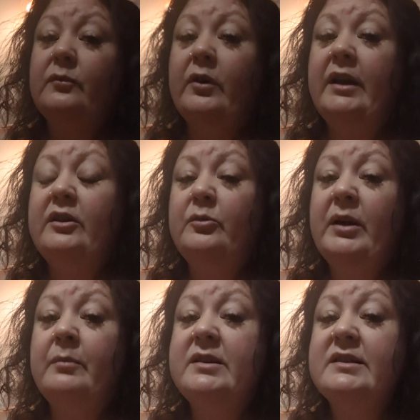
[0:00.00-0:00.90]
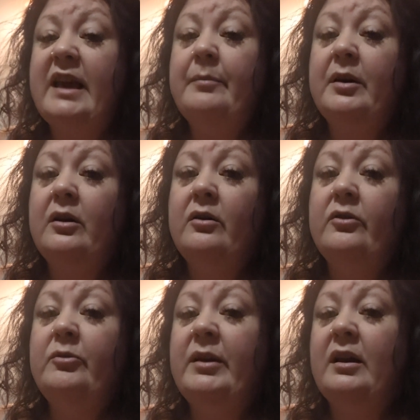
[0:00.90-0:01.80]
right? You become the
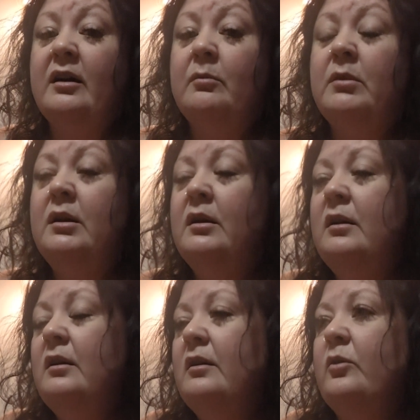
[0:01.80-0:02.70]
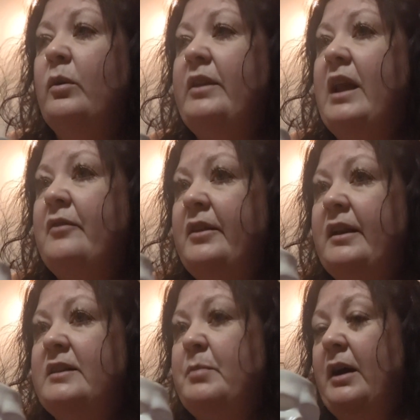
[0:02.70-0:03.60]
scapegoat. You become the one that everything
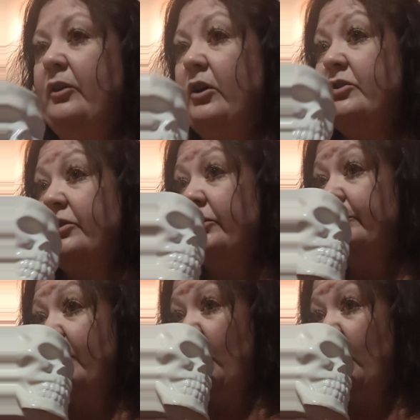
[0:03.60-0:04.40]
gets piled onto,